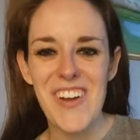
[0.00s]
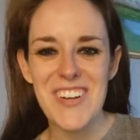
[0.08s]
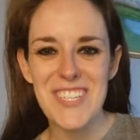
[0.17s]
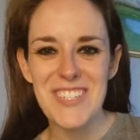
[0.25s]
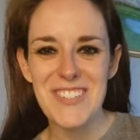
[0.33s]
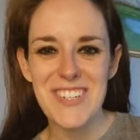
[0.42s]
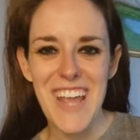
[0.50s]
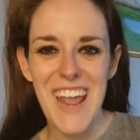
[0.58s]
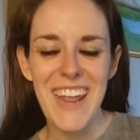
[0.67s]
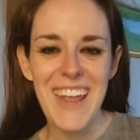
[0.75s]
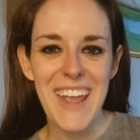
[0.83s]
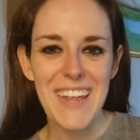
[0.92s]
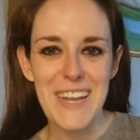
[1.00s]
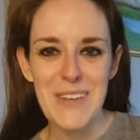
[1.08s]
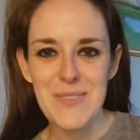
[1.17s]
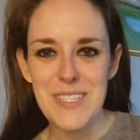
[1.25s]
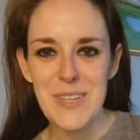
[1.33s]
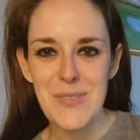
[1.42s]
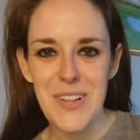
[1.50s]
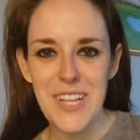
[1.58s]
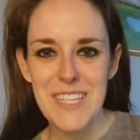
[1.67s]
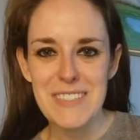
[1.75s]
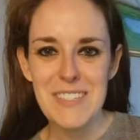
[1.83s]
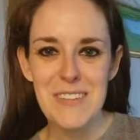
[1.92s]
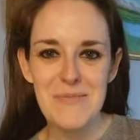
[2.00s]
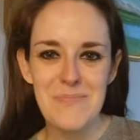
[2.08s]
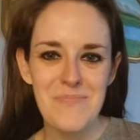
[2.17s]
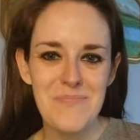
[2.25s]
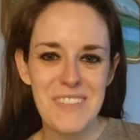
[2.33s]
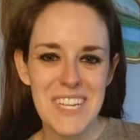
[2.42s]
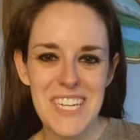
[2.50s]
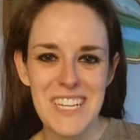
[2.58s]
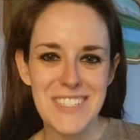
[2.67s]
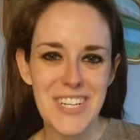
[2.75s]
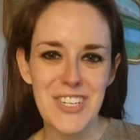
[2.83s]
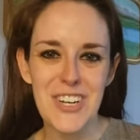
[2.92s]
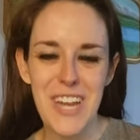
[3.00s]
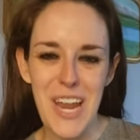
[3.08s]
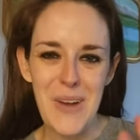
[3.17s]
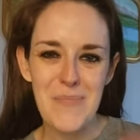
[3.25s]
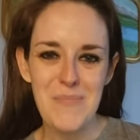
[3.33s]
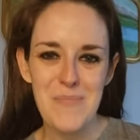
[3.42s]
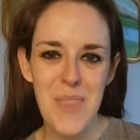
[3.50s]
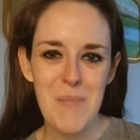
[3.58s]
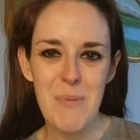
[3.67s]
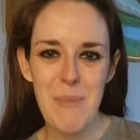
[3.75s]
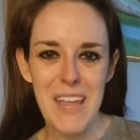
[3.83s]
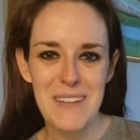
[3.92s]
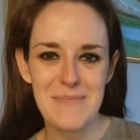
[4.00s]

rest of your day, and I will see you all again soon. Take such good care. Bye-bye.